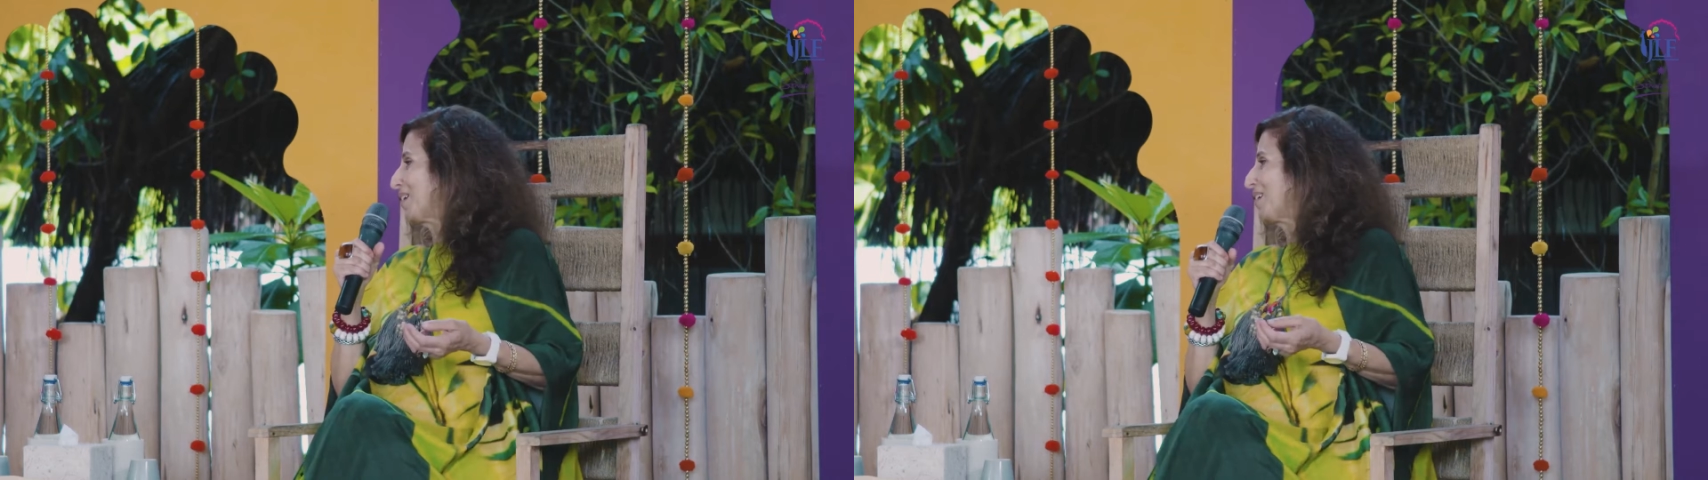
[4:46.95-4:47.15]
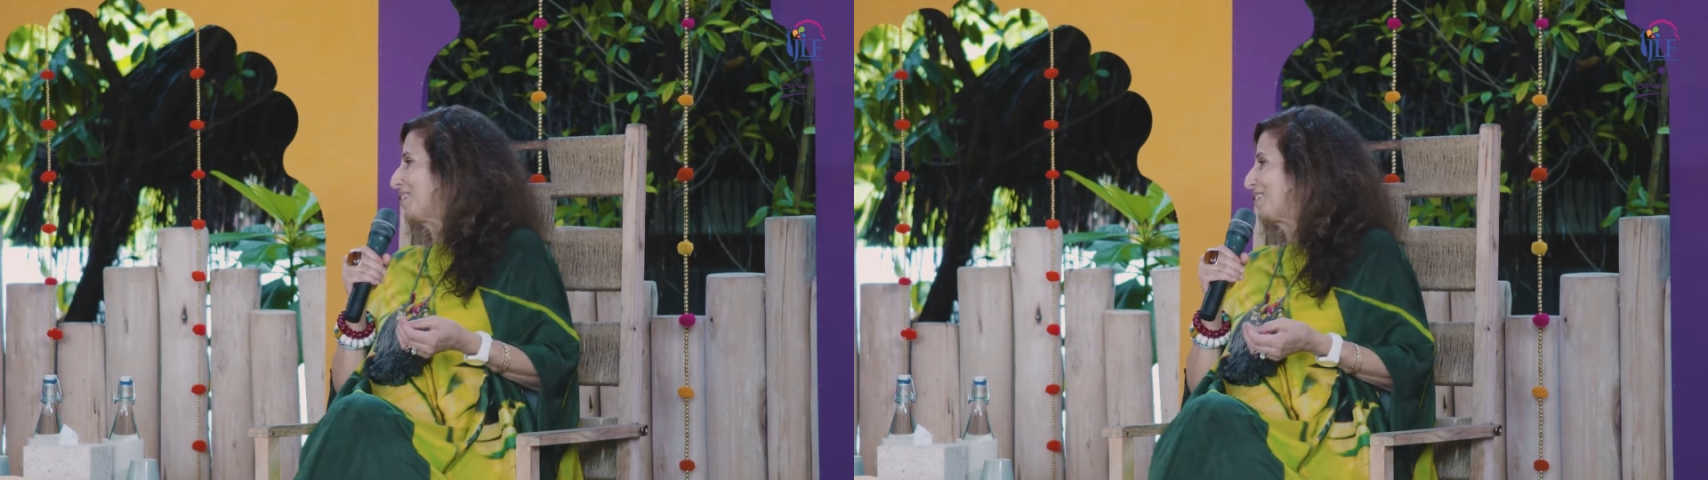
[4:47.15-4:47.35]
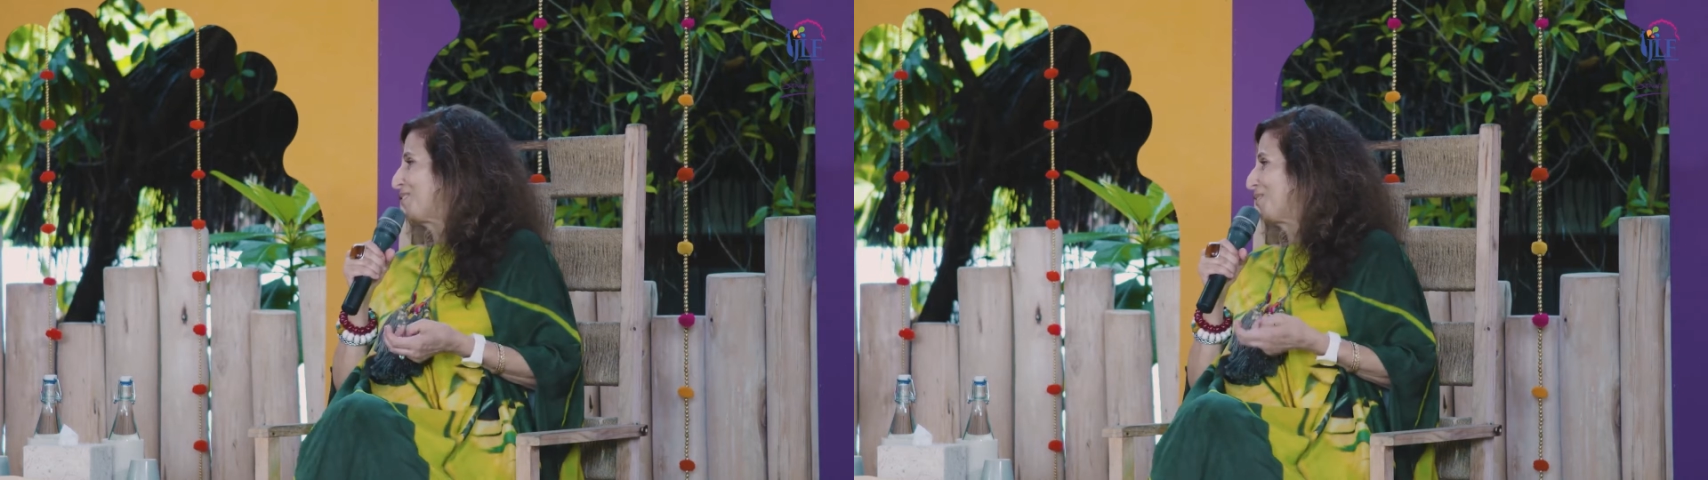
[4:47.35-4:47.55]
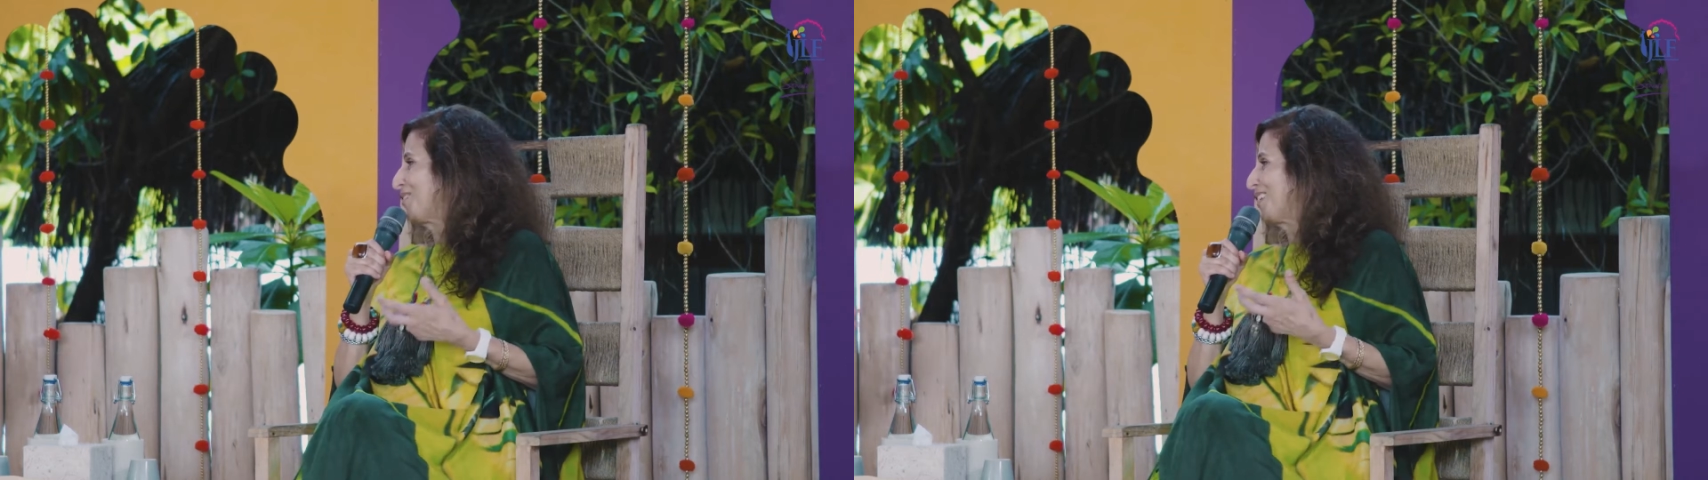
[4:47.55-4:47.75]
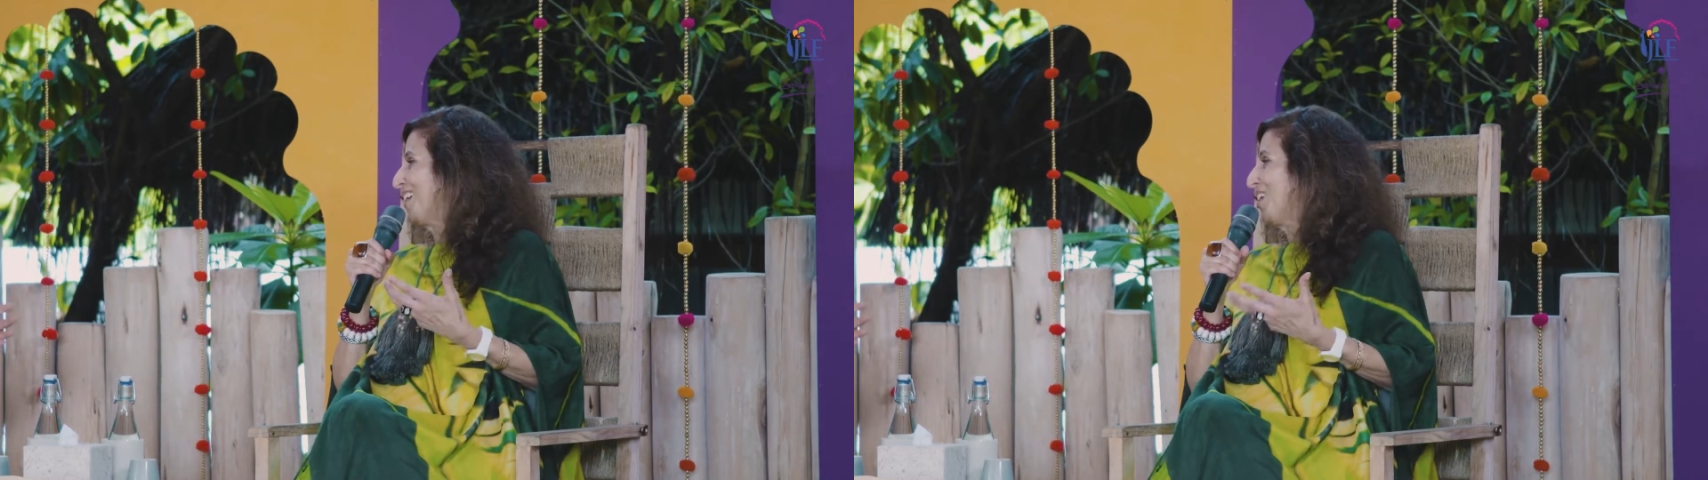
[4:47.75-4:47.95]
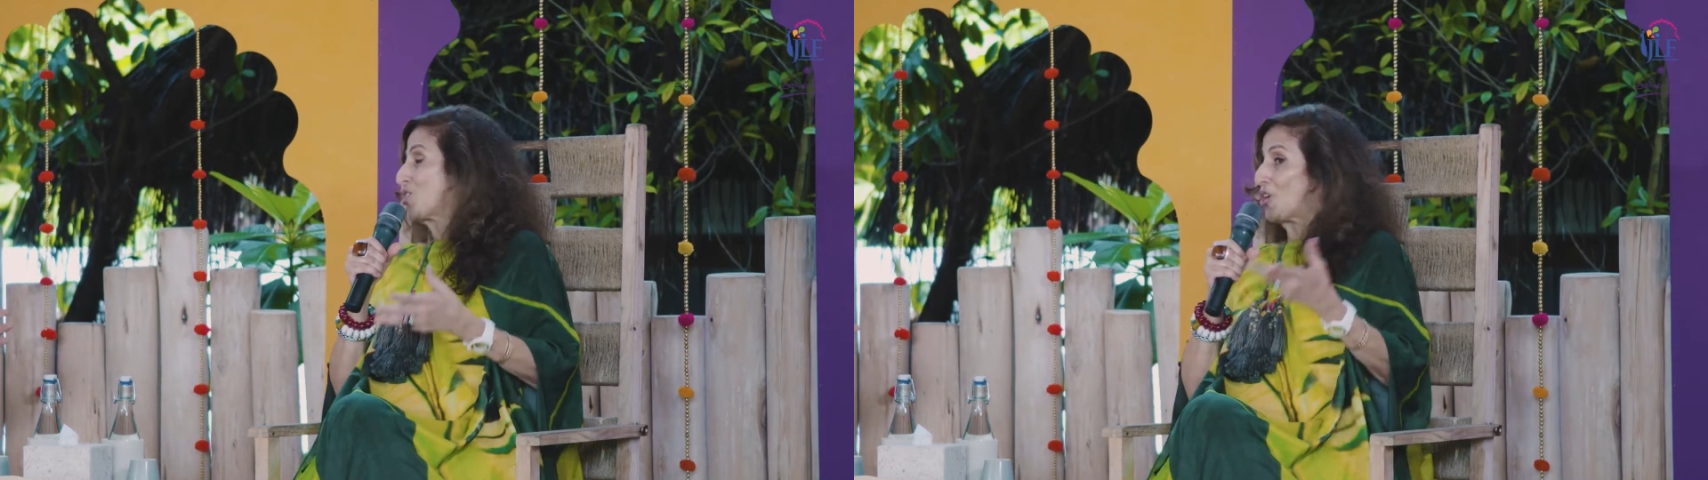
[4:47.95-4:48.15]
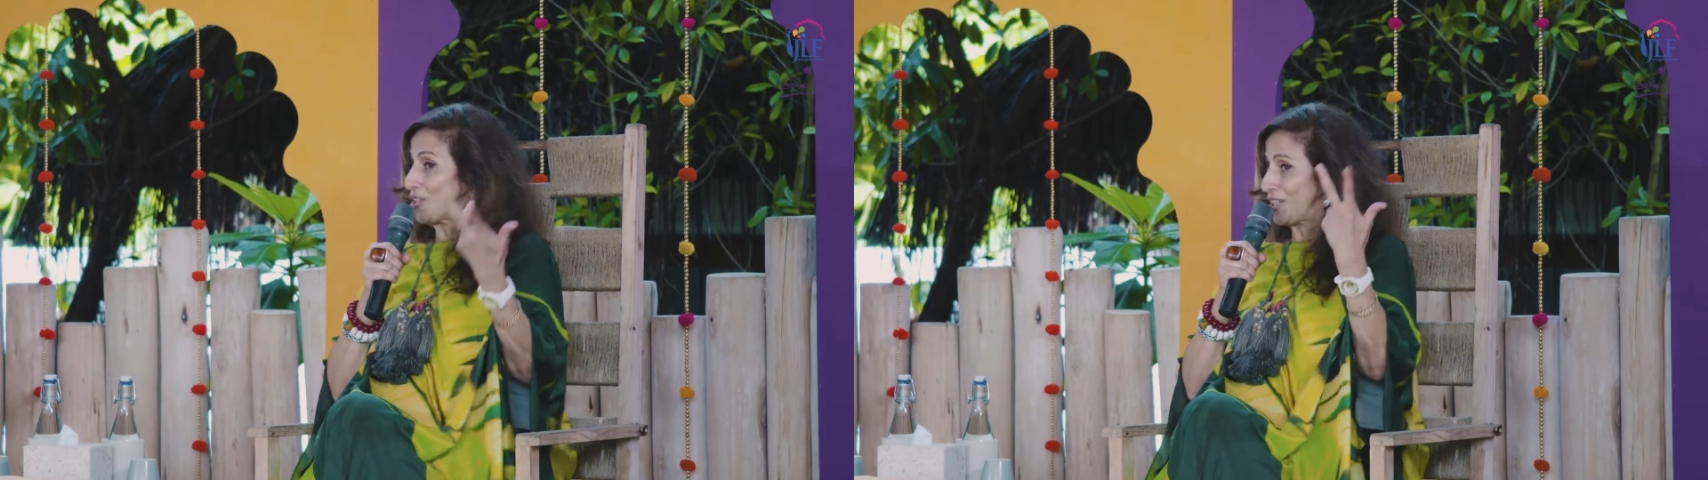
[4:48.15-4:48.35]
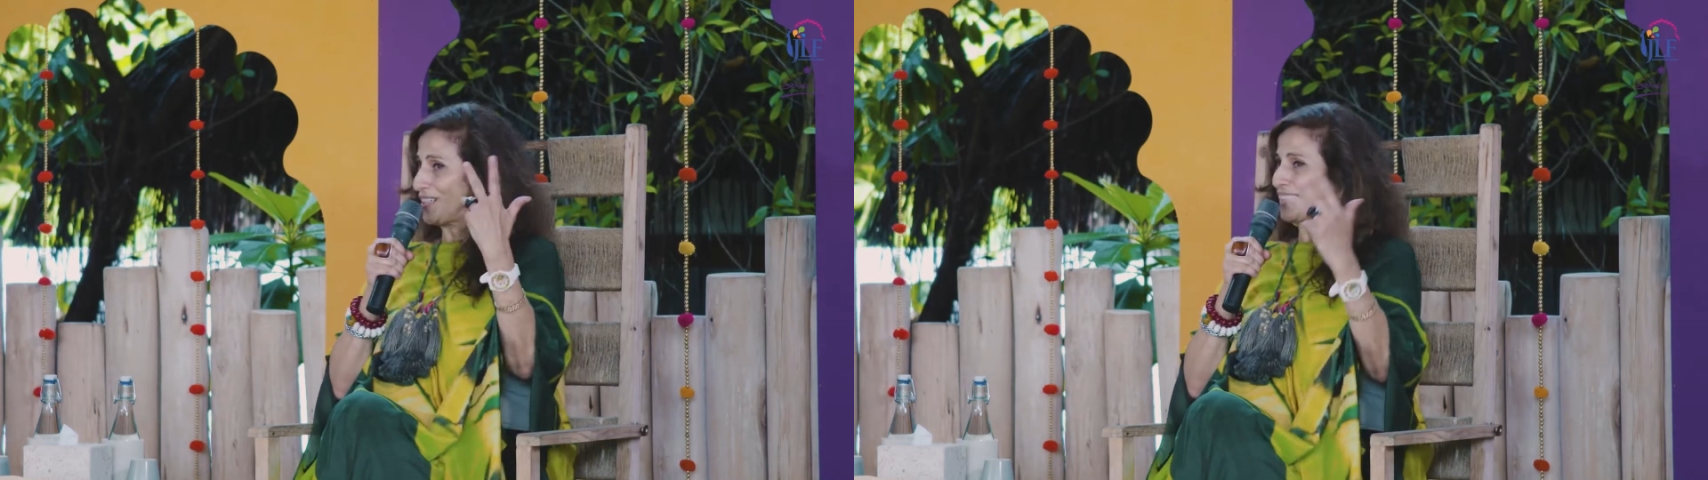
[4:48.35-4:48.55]

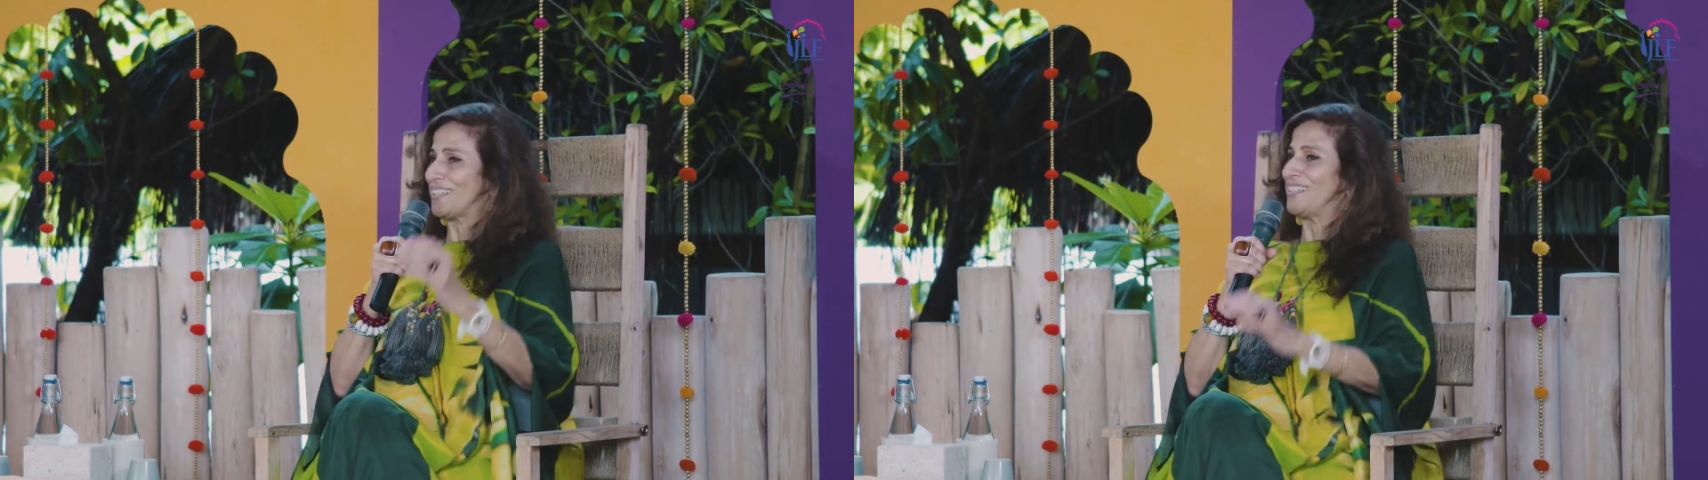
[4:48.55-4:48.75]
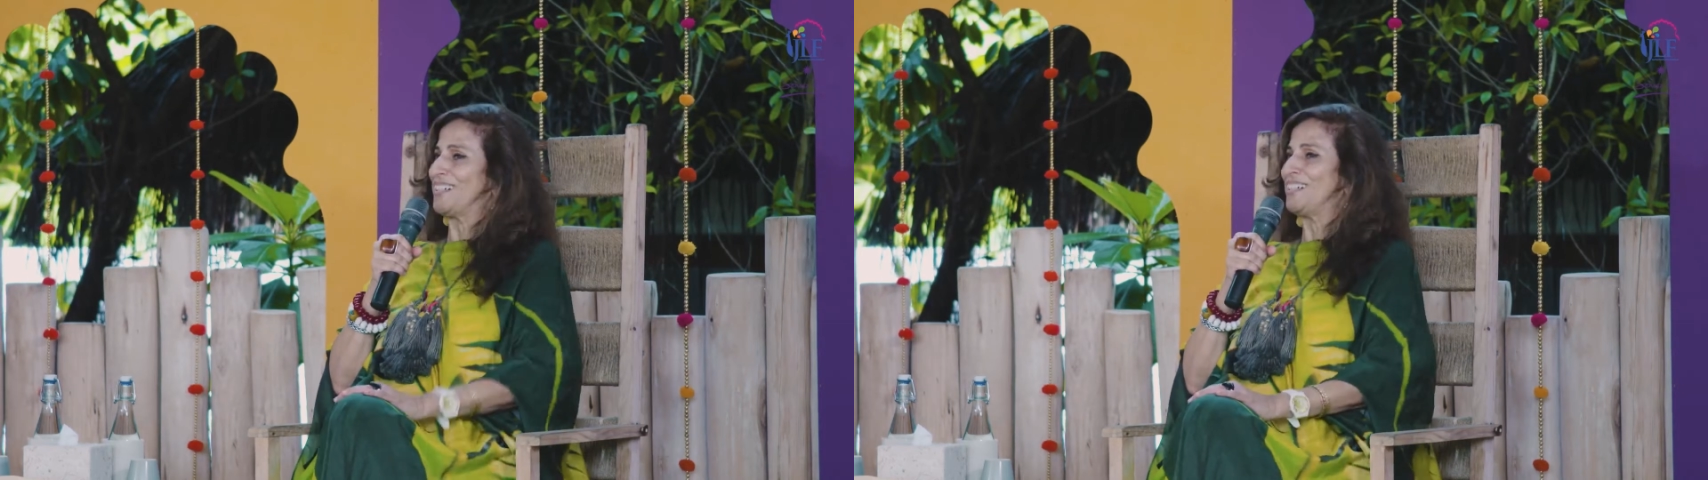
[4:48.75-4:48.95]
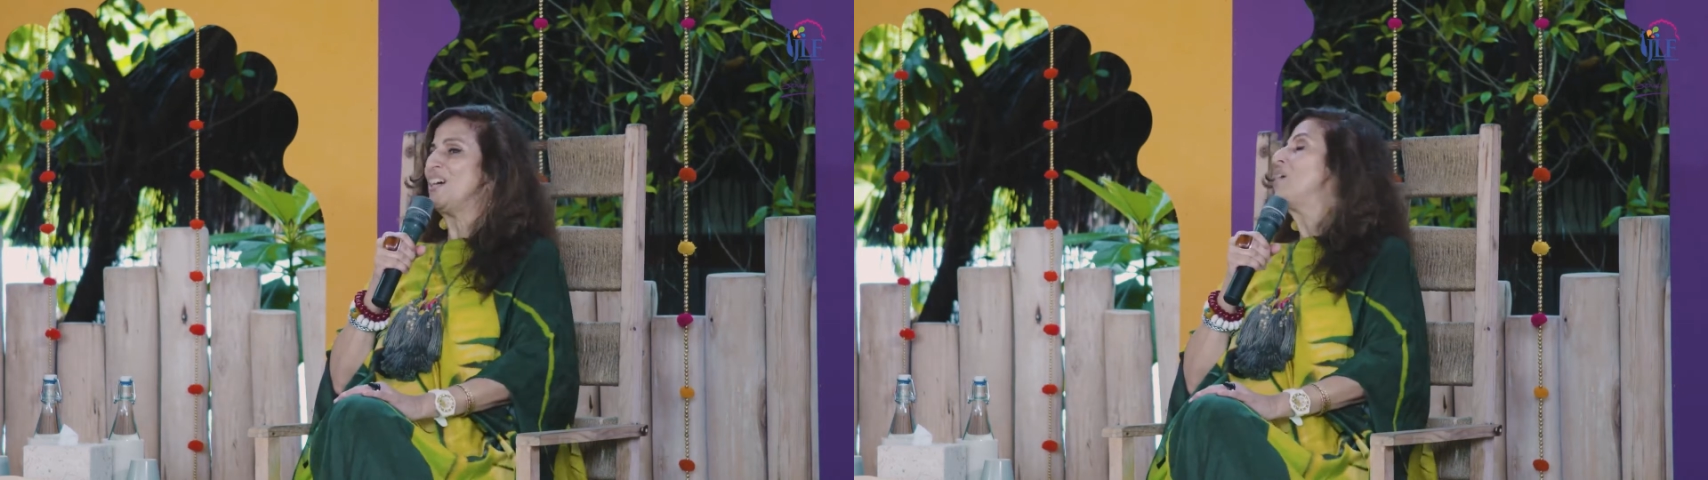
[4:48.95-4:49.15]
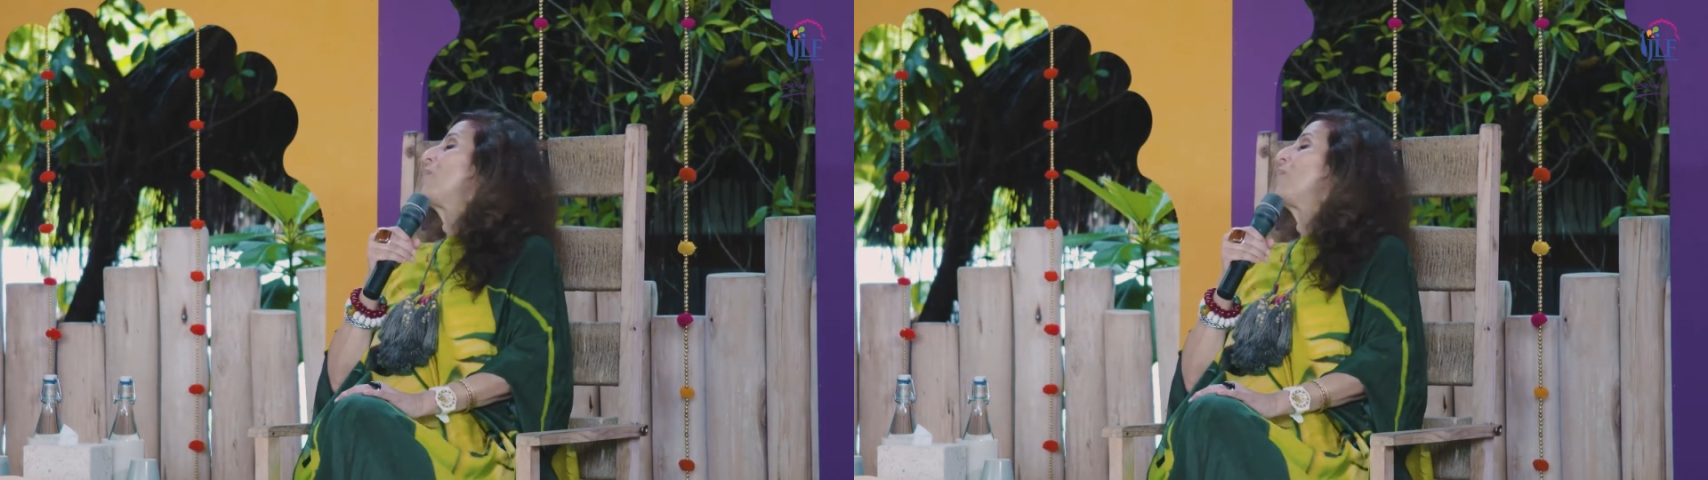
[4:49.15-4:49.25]
Shotgun Sinha.